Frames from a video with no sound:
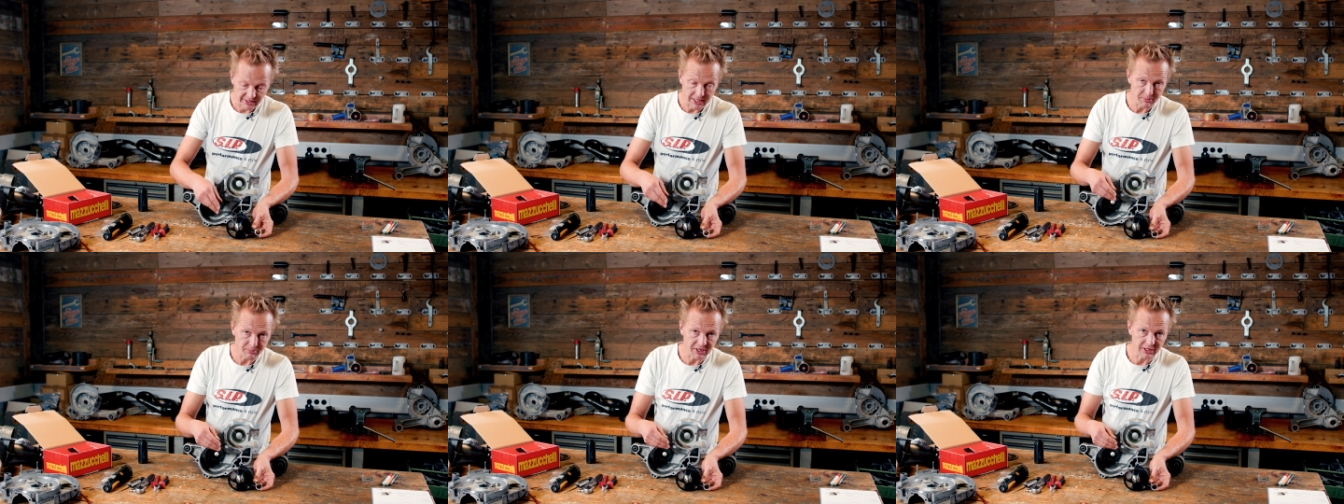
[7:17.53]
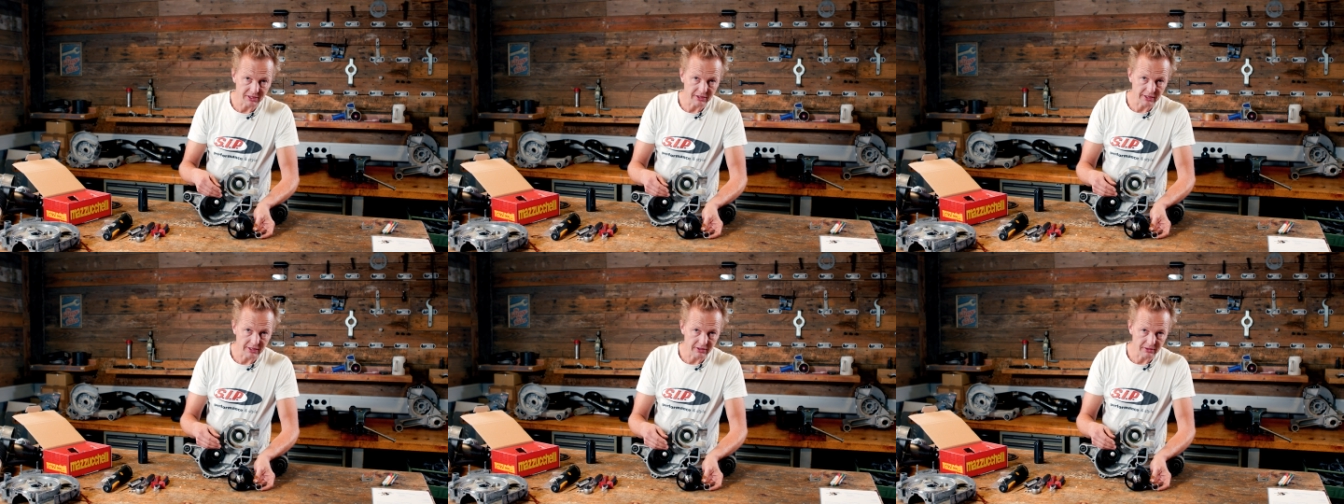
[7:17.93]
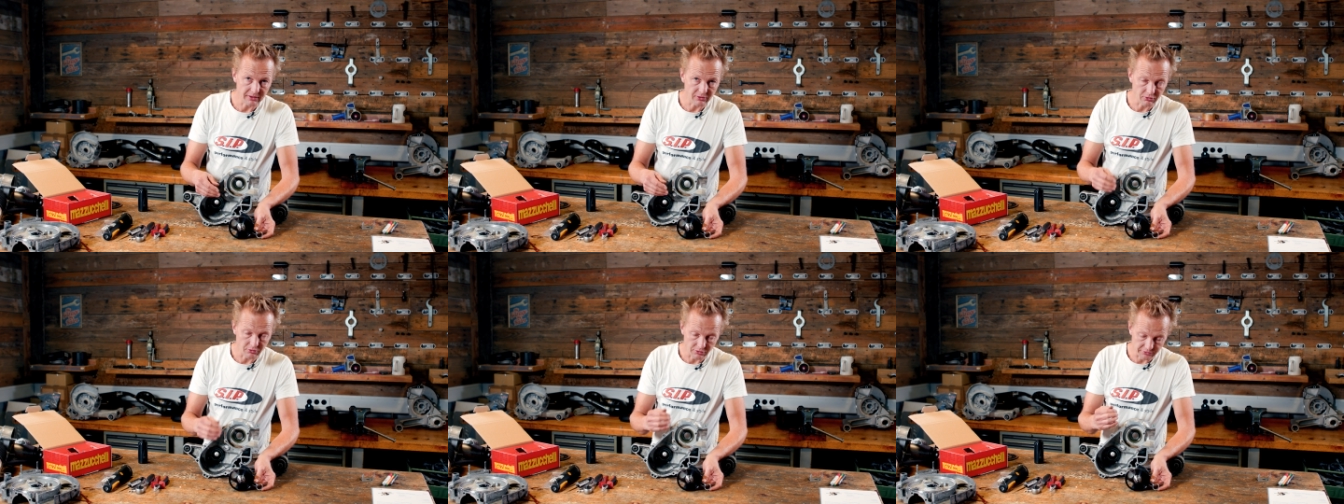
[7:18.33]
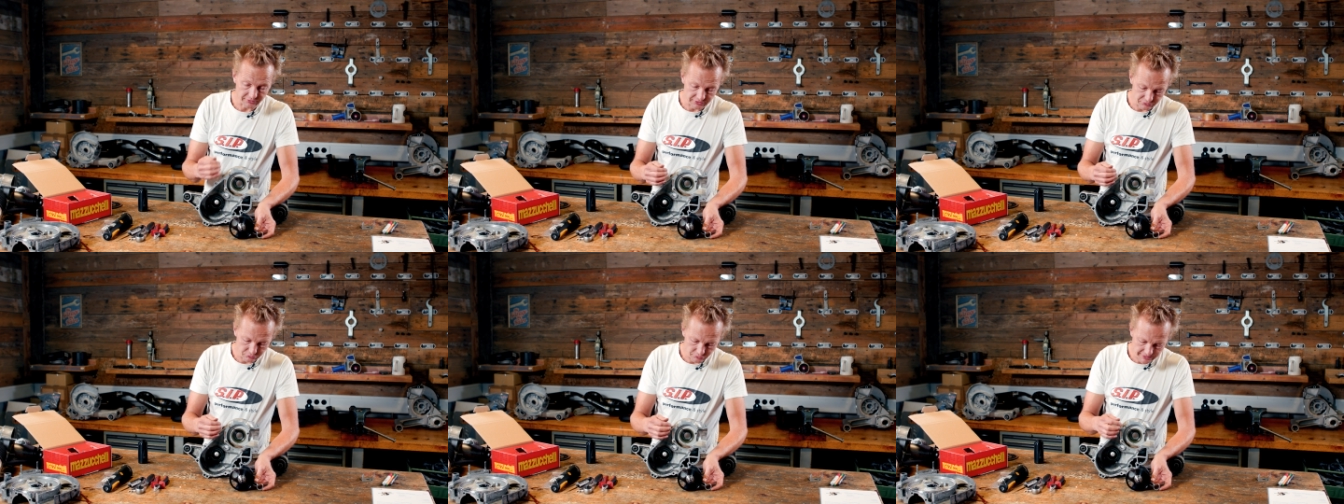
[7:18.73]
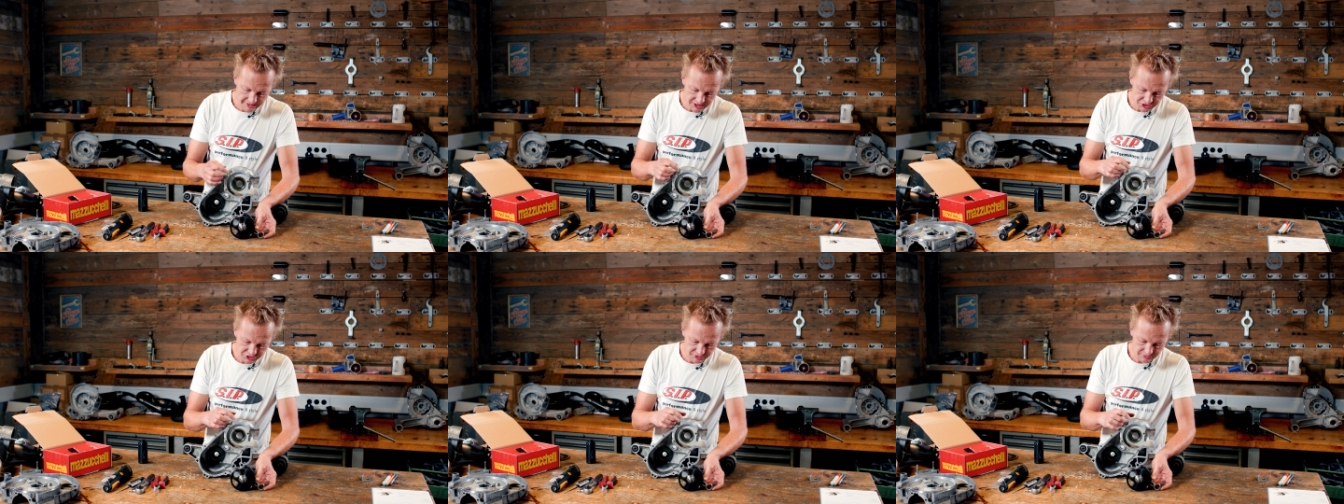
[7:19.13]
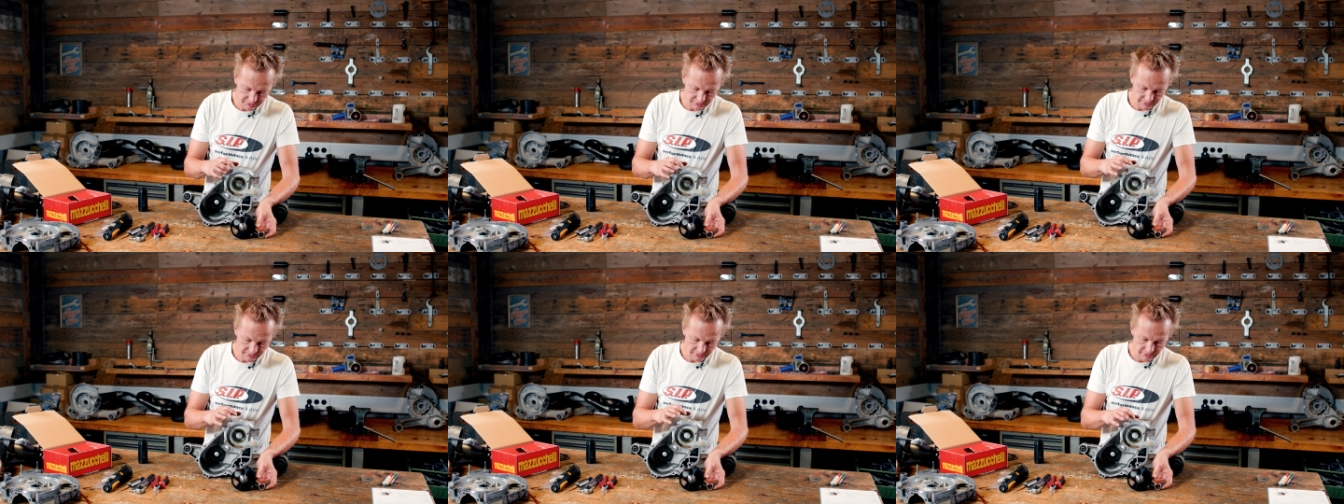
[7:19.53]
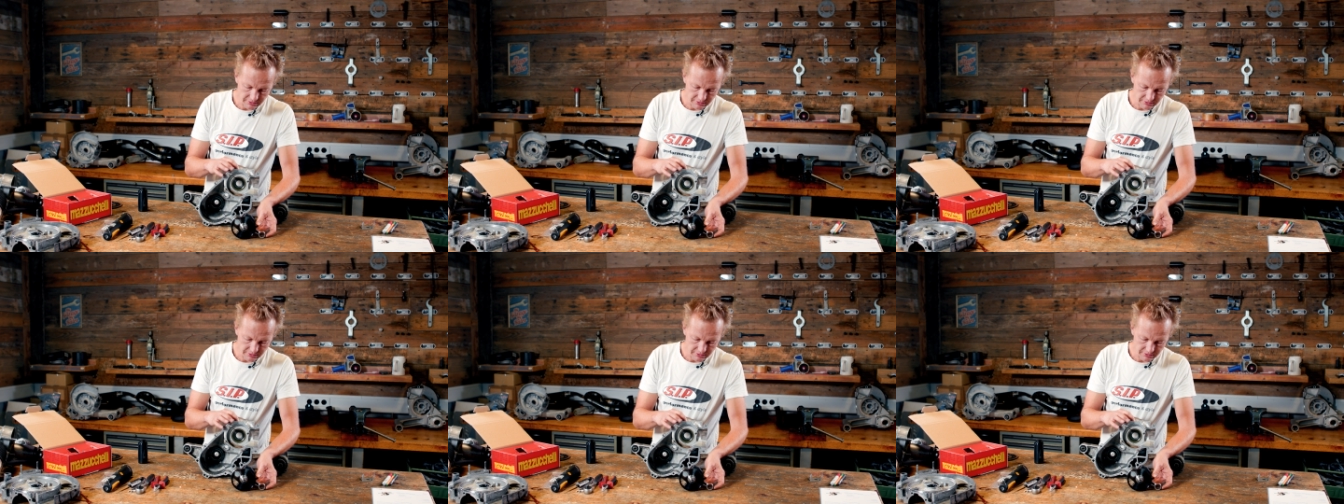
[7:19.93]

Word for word: timing or the duration